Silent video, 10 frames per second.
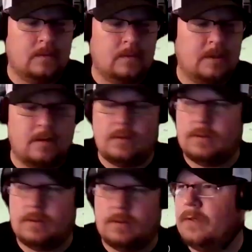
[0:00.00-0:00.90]
at all.
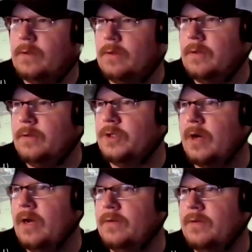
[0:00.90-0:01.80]
I mean, the
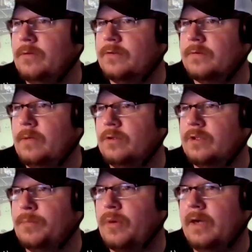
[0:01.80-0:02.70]
draft, it was
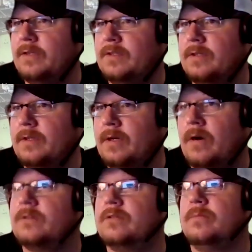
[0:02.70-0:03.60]
surprisingly
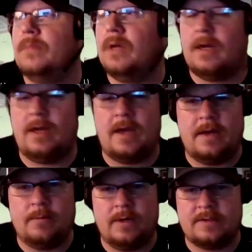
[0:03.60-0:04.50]
awesome. I
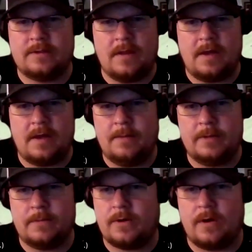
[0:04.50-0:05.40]
when I saw that name
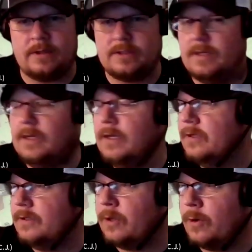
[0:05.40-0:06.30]
come across,
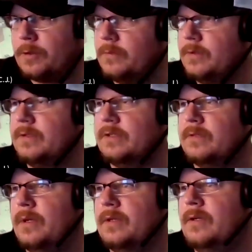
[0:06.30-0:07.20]
totally wasn't
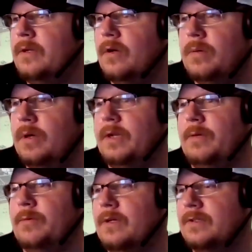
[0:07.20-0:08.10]
expecting it. Nobody
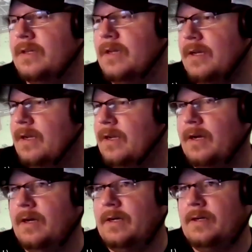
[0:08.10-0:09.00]
was.
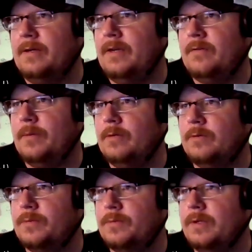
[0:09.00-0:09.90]
Everybody
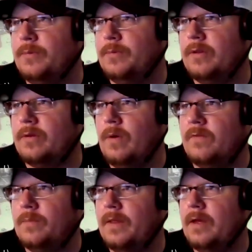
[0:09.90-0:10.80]
was pretty thrown
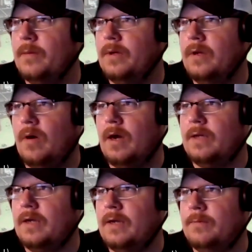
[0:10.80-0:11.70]
off by that. But no,
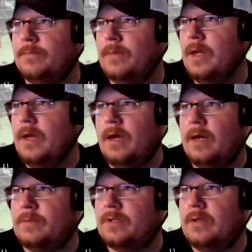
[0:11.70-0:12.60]

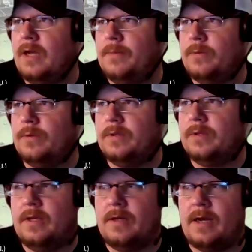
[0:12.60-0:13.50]
I'm still happy with it,
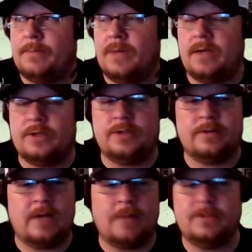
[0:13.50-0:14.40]
and
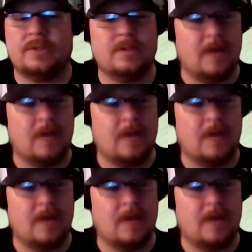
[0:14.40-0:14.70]
I'm just not